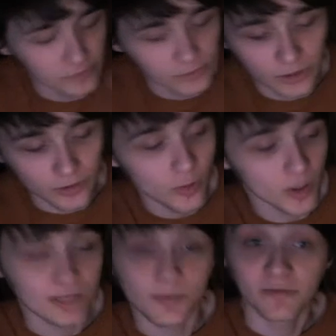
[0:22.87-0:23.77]
So don't
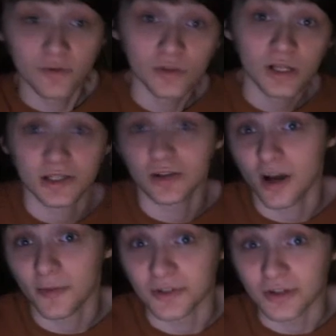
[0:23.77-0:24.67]
worry. But if you would like to
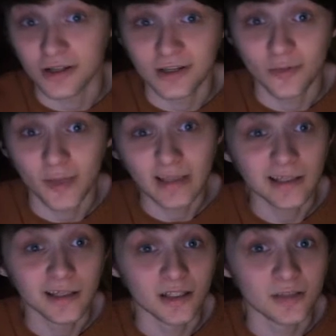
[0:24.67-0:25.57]
look up those cards, there'll be a
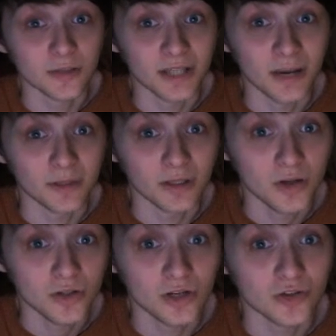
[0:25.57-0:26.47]
link in the underbar down
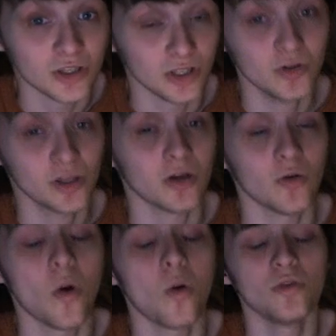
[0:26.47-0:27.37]
below to go to the
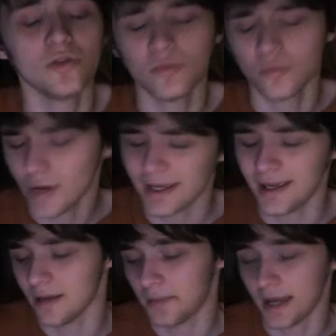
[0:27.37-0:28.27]
Yu-Gi-Oh!
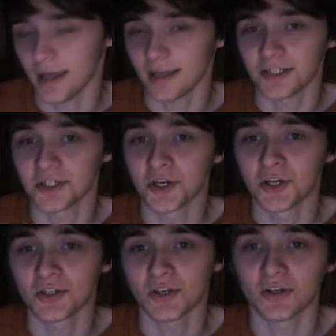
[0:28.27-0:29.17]
Wikia page,
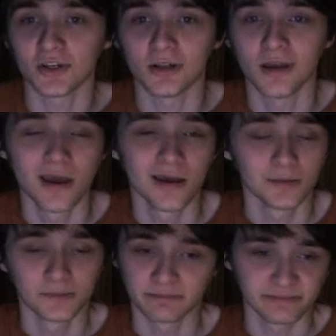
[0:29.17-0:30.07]
so you can
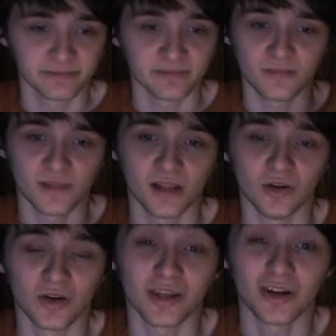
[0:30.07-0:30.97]

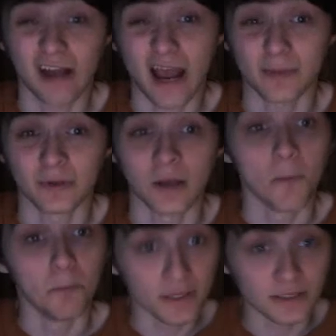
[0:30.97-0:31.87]
look at the crap.
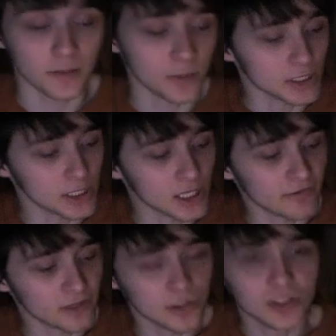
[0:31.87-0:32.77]
But I'm only going to
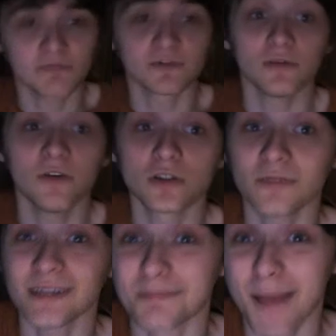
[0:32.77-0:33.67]
cover the good stuff. So first
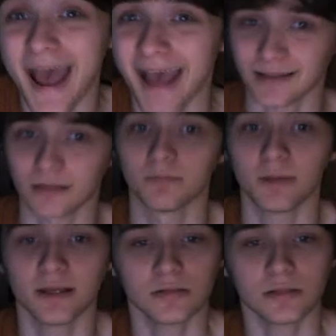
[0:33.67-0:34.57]
off is Ma'at,
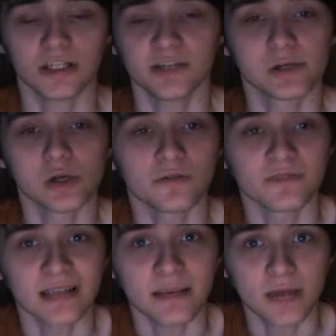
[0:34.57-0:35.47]
based on the Egyptian god of
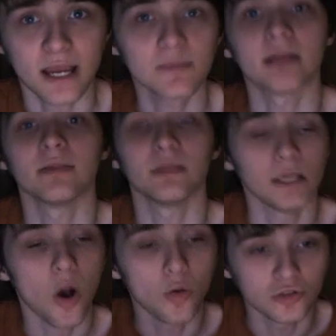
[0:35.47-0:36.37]
the same name and
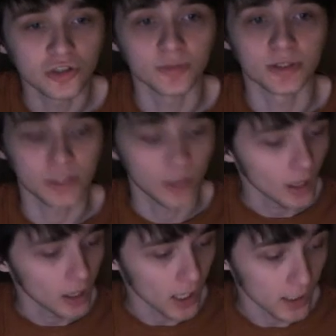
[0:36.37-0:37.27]
the ultimate,
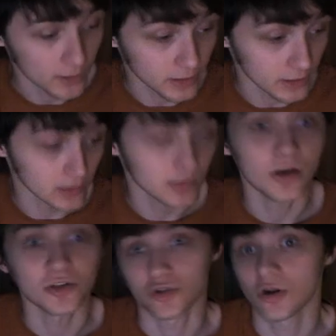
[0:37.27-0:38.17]
the
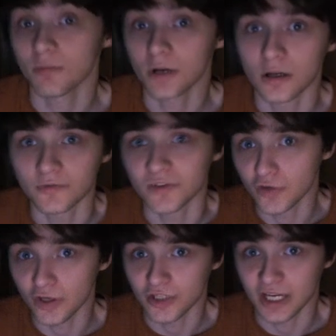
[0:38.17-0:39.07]
last trump card of the
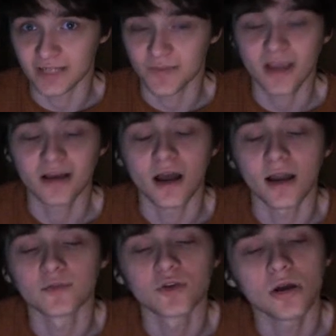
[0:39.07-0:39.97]
Yu-Gi-Oh! GX manga.
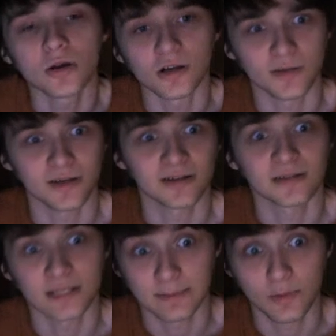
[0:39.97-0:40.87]
And I'm so annoyed
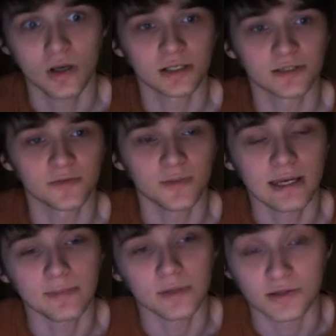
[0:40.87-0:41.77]
because, spoilers for
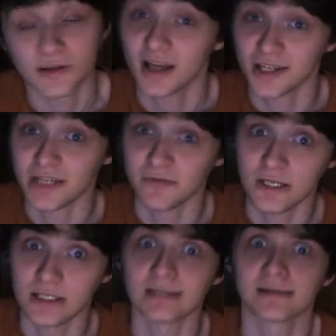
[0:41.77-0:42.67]
me, because I actually
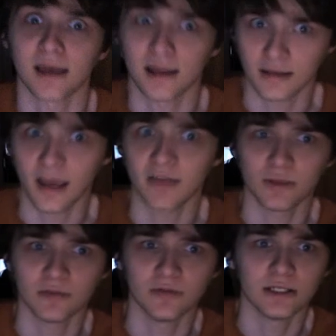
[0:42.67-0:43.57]
read it and have
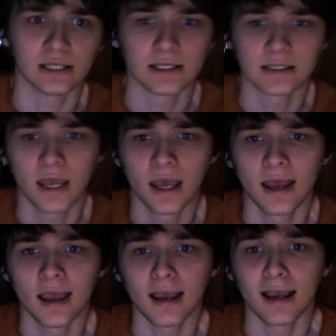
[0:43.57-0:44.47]
been reading it
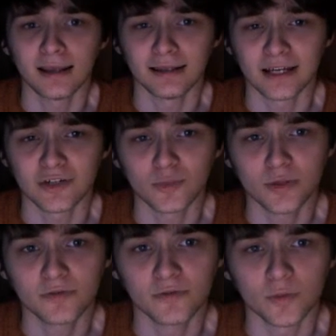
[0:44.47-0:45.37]
in the actual
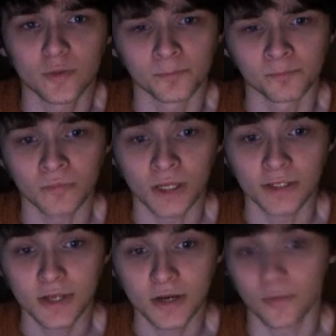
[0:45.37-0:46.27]
book form.
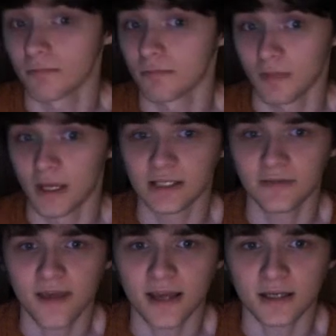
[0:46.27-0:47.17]
So, his
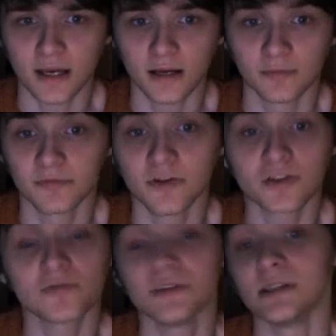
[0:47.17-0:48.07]
effect.
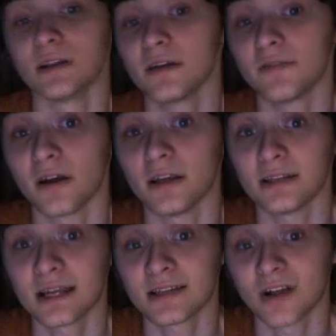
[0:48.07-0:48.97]
First off, he's a light fairy,
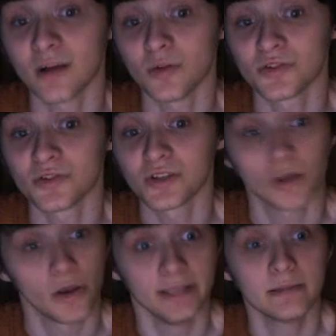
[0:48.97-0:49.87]
10-star monster,
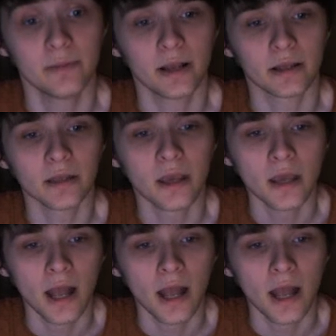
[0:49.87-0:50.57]
so he's a big one.